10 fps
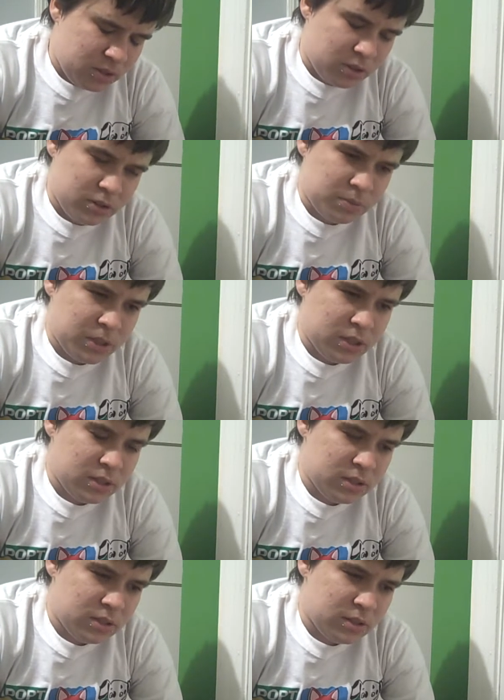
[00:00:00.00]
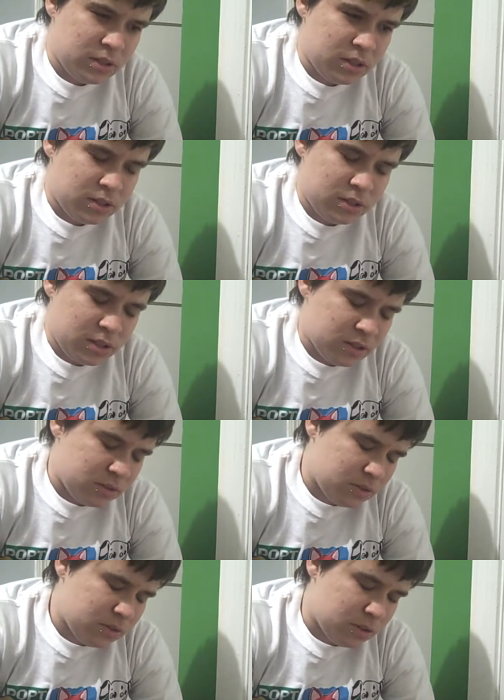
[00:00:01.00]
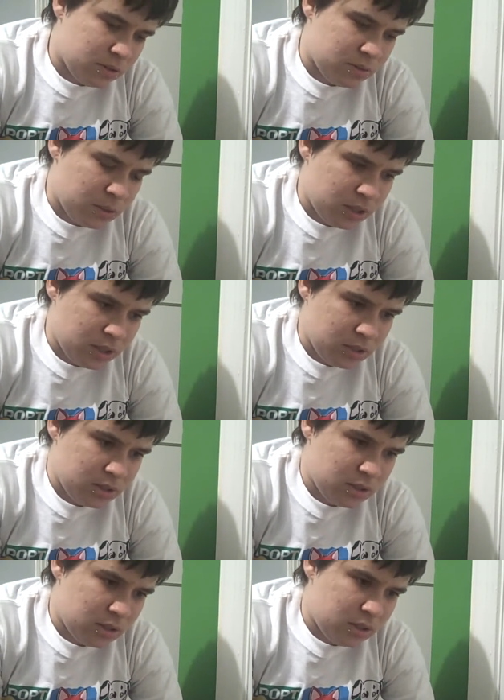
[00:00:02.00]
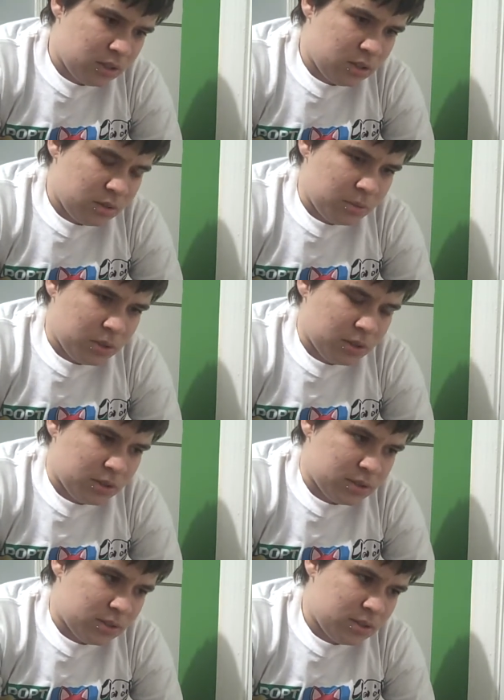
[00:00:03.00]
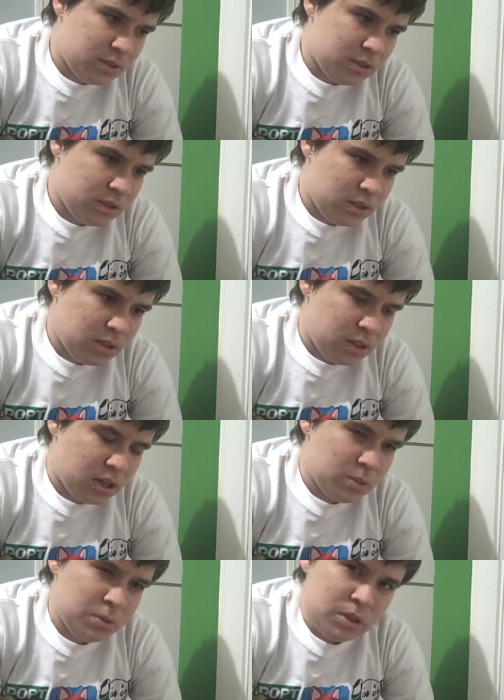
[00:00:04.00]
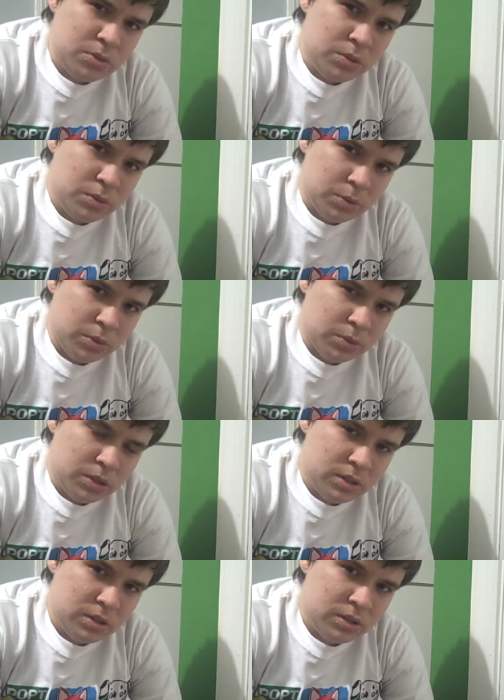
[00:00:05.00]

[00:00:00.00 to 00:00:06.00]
hurts I don't know, it just hurts me, I guess, because I just feel like it's really rude,